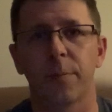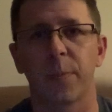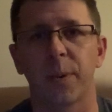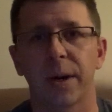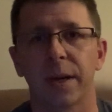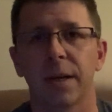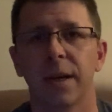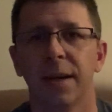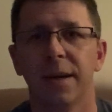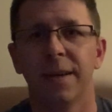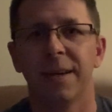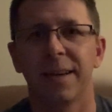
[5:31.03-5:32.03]
But
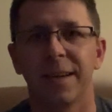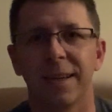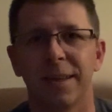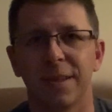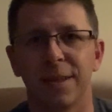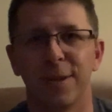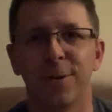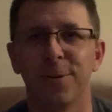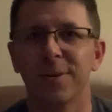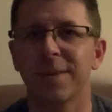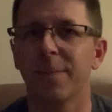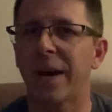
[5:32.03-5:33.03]

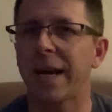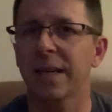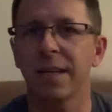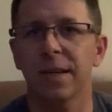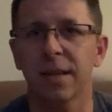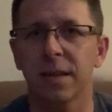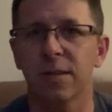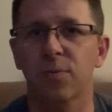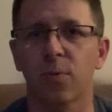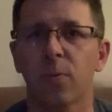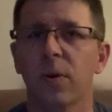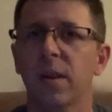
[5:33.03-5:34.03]
use the magnet. It's
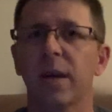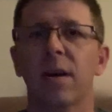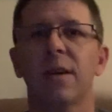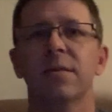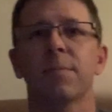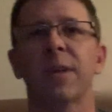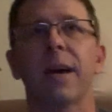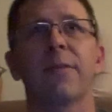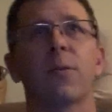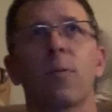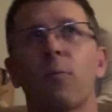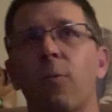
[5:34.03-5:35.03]
really awesome to have
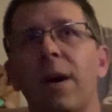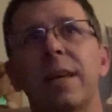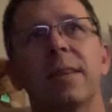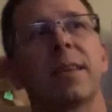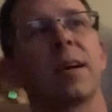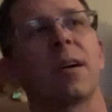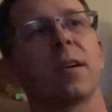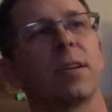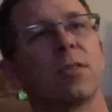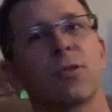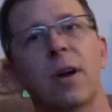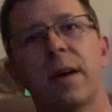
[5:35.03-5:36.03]
it right there.
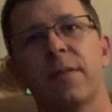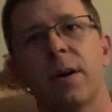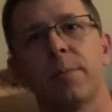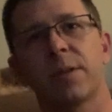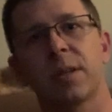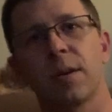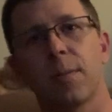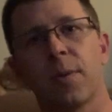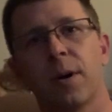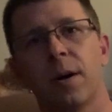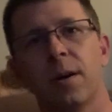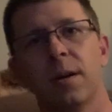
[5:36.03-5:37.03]
You drive up to your
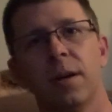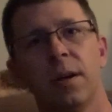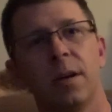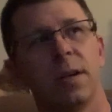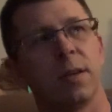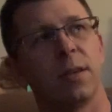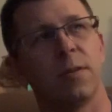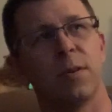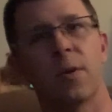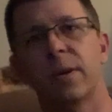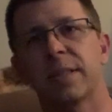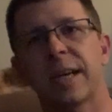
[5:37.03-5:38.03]
ball, you
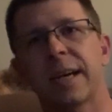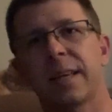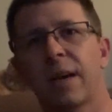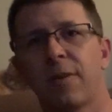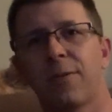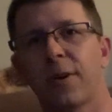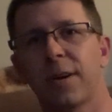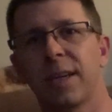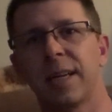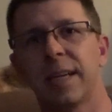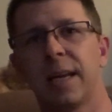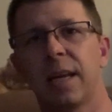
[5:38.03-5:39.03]
know exactly how far you
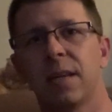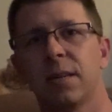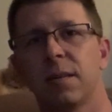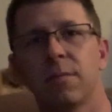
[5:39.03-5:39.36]
need to hit.